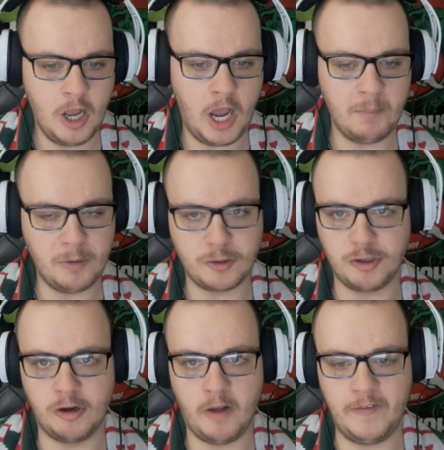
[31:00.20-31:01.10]
I'm not
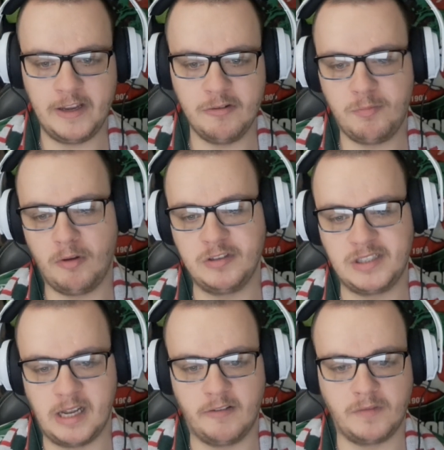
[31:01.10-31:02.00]
sure. I think he'll probably
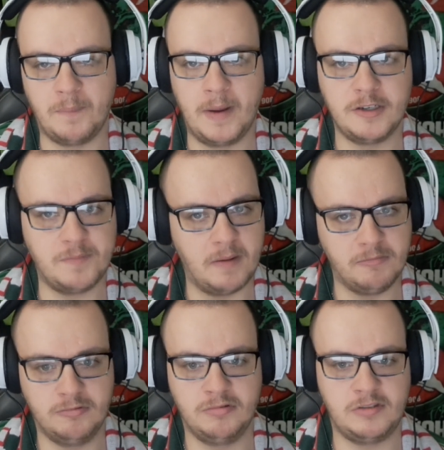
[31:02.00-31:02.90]
start off the bench, but
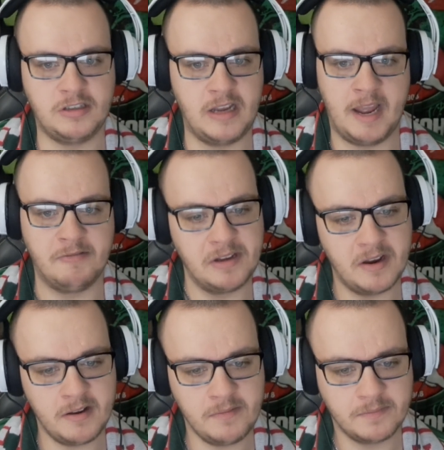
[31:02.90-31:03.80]
we'll see how we
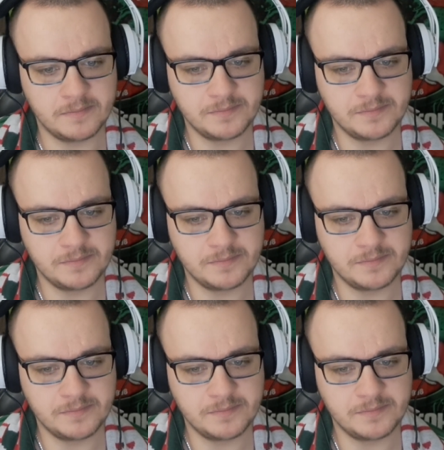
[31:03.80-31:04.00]
go.